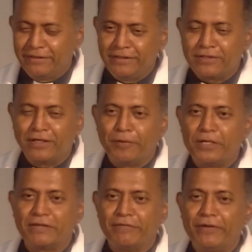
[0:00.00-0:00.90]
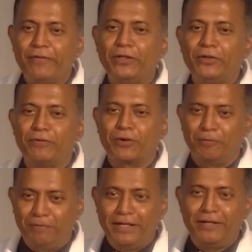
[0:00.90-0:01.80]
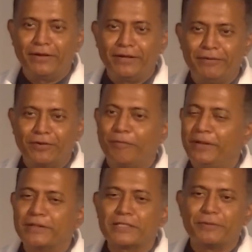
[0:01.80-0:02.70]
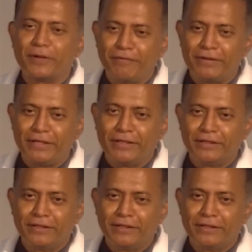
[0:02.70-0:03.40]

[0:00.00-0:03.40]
The Singaporeans are very well known for complaining, right? We complain just about everything.